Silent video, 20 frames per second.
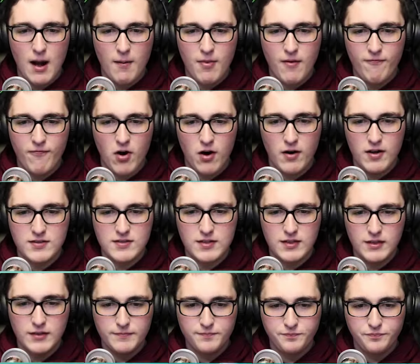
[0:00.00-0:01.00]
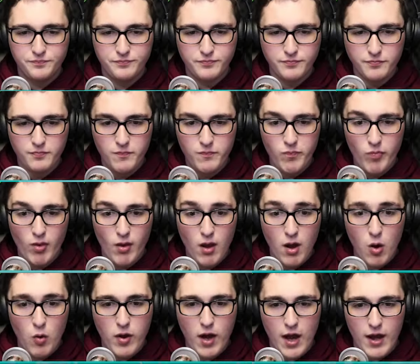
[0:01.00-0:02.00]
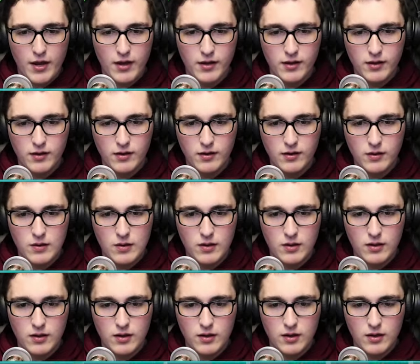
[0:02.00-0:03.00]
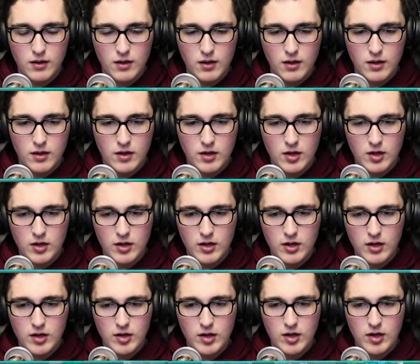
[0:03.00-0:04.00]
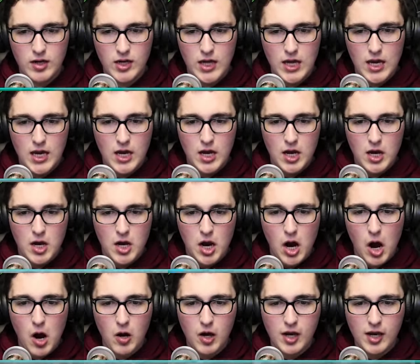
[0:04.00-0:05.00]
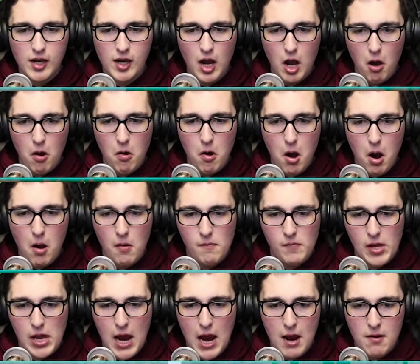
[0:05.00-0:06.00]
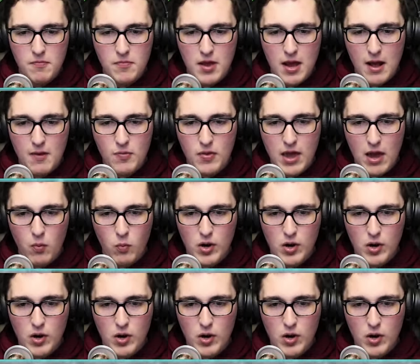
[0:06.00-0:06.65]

I'll follow furnace. you. Follow you. Take me to the Wonderland Shark Boy. I don't. Uh, yeah,